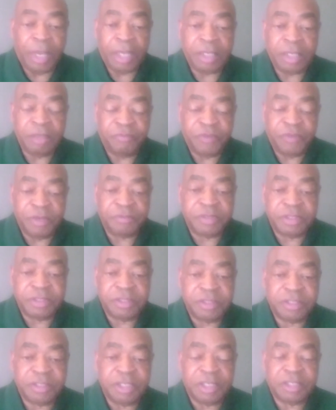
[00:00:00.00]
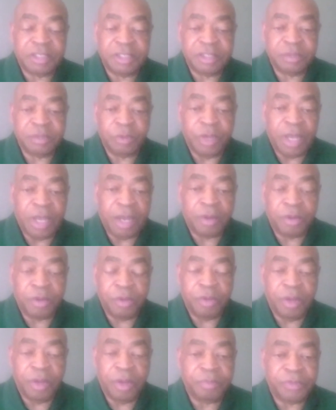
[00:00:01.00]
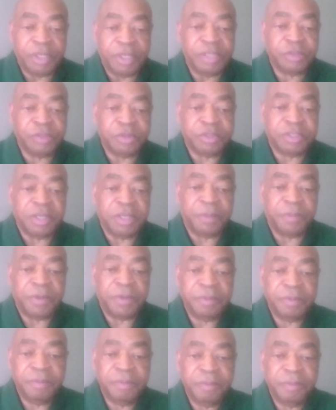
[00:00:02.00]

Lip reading: in the 50s and 60s, when I grew up, things were separate.